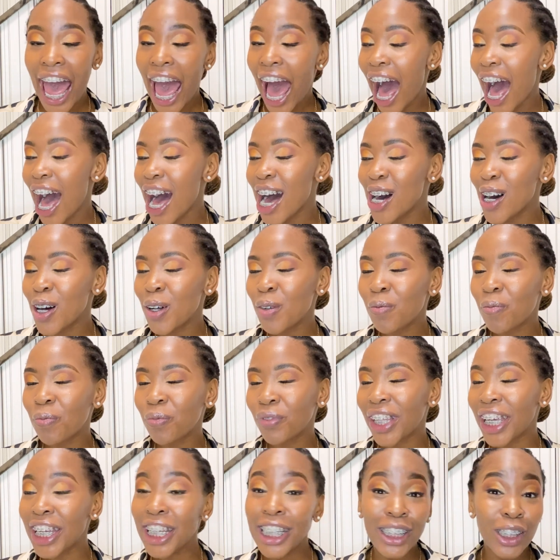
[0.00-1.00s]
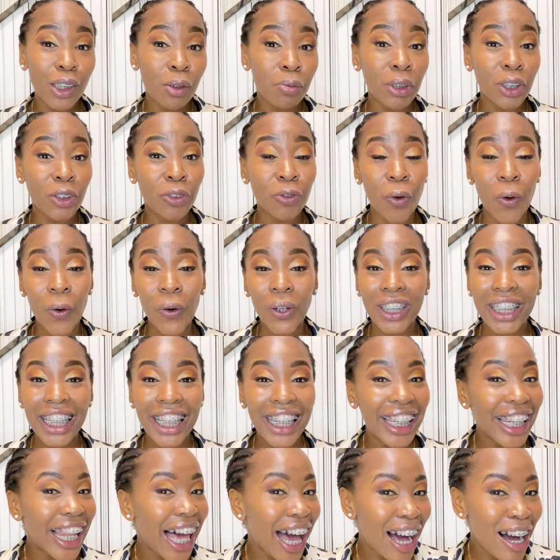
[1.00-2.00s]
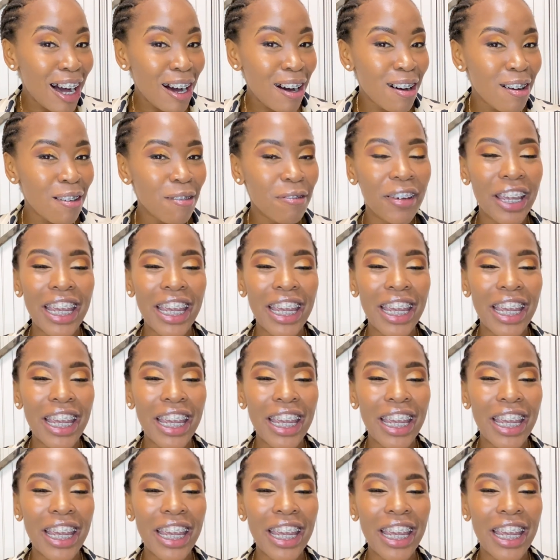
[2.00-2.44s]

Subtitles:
Thank you so much for all the love